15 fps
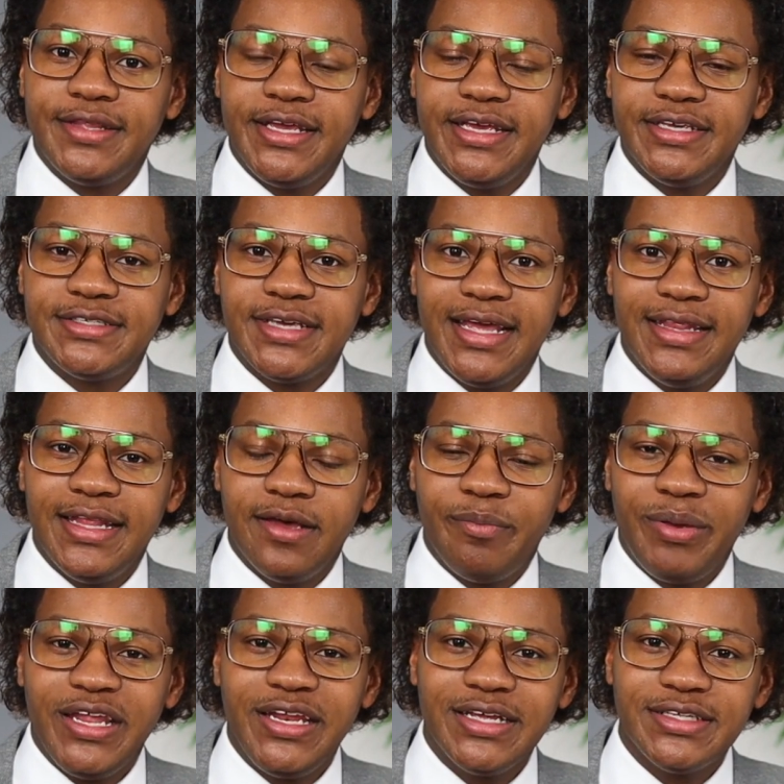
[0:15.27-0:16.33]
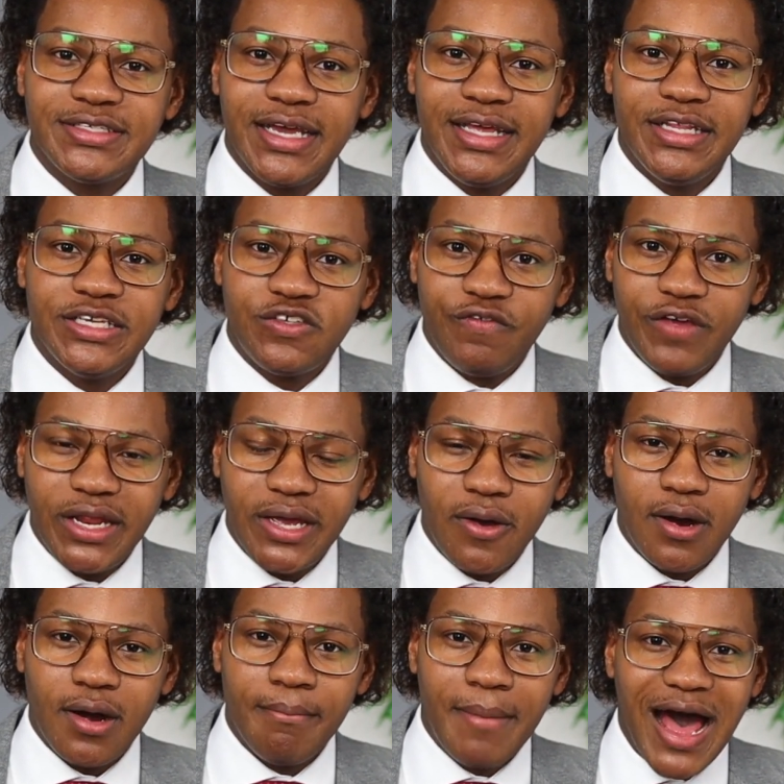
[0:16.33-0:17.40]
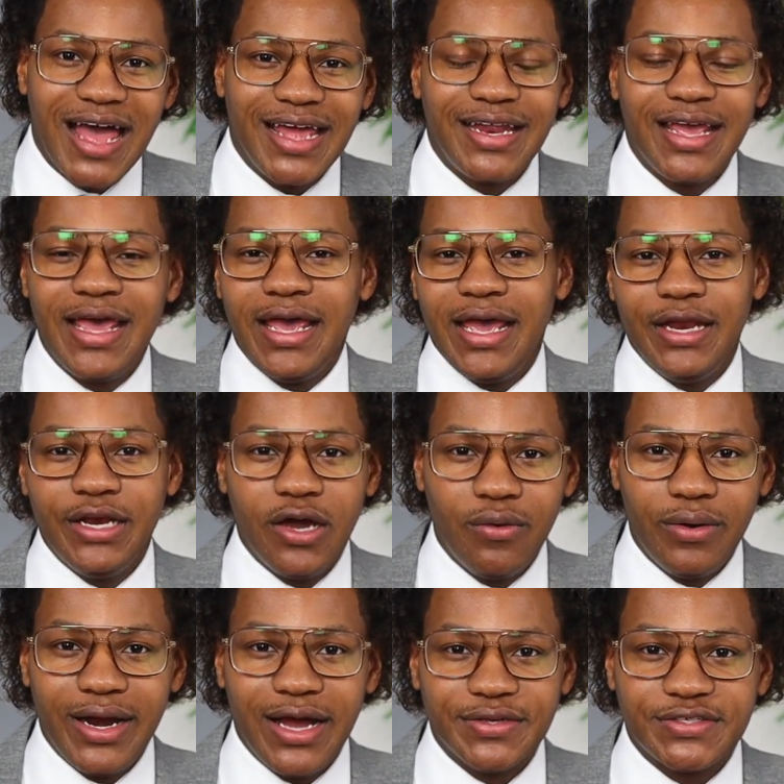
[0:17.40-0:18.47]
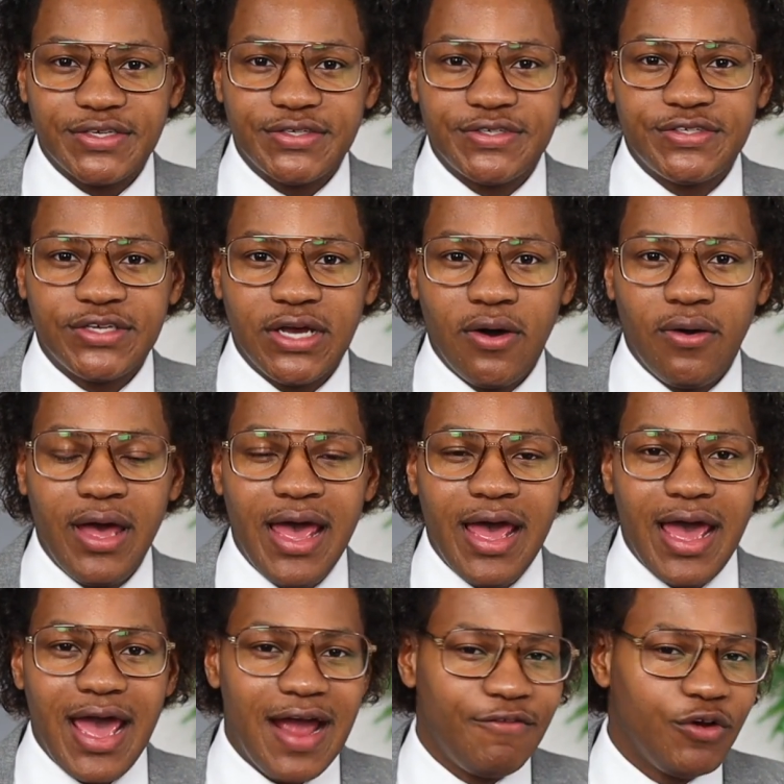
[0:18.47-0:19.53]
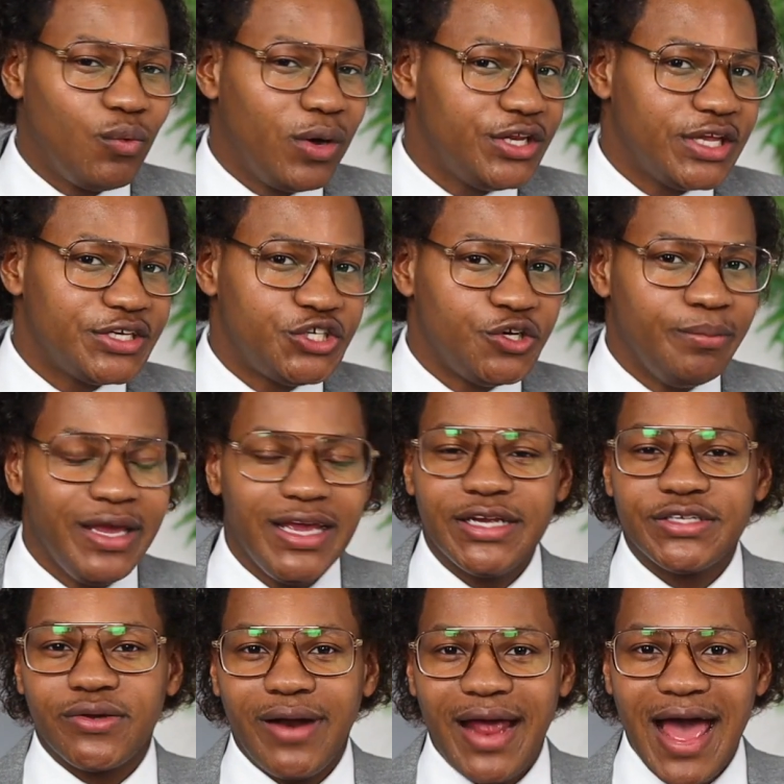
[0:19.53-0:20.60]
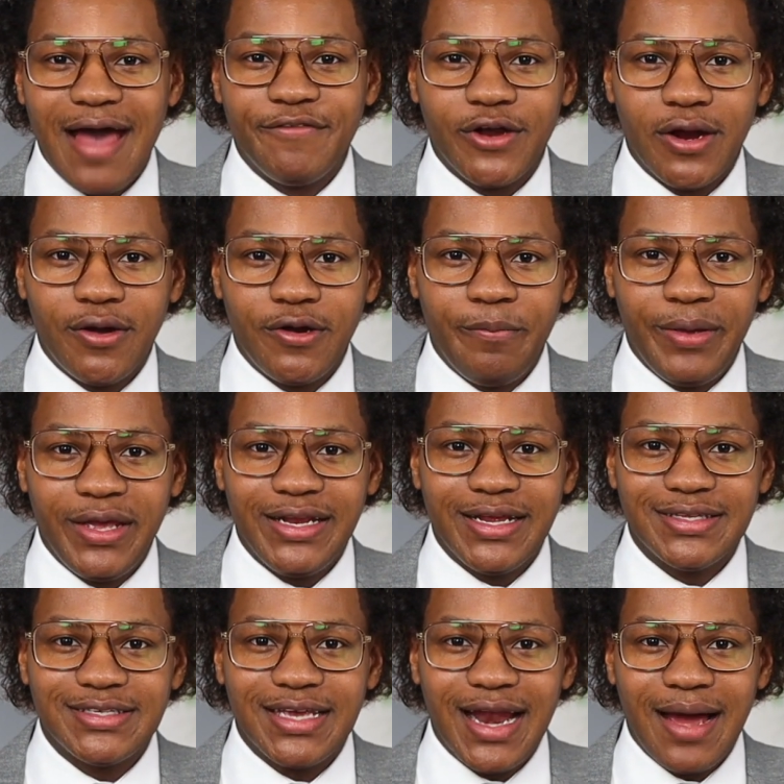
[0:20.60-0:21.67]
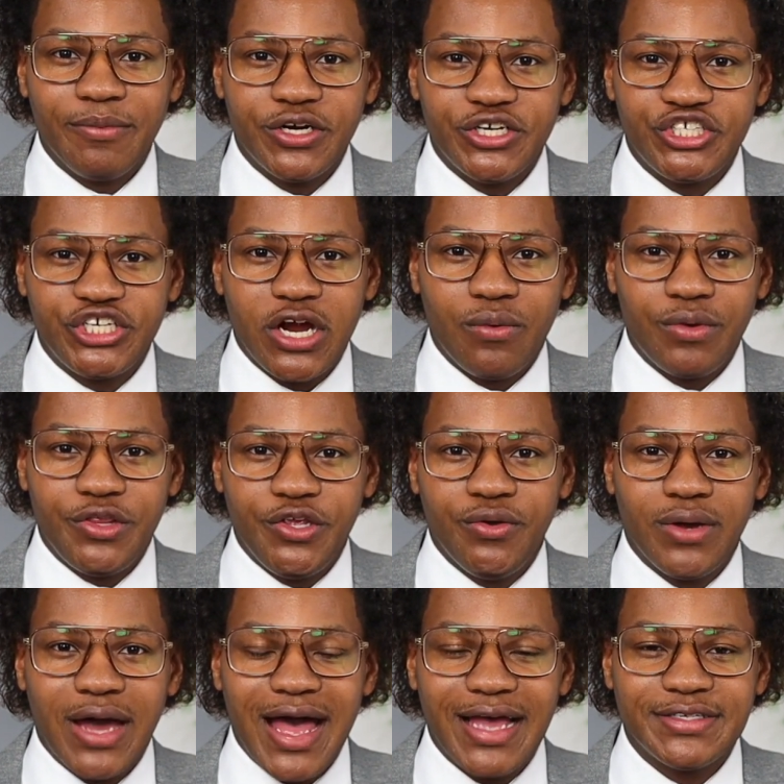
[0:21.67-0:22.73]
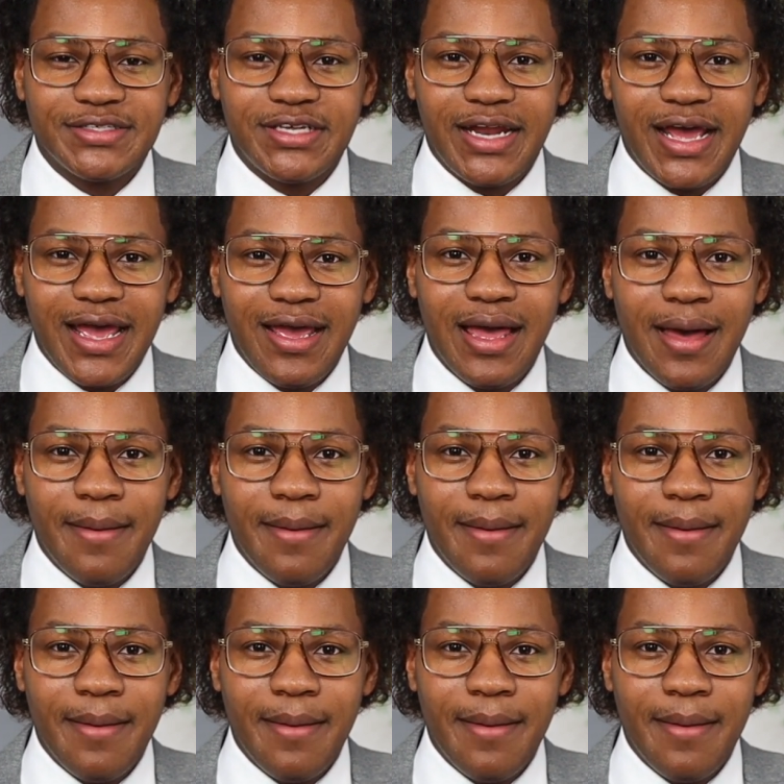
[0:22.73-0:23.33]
of these, and the opinions in this video are mine and no one else's. So everyone that you meet is gonna have their own opinions, and I'm gonna share with you guys today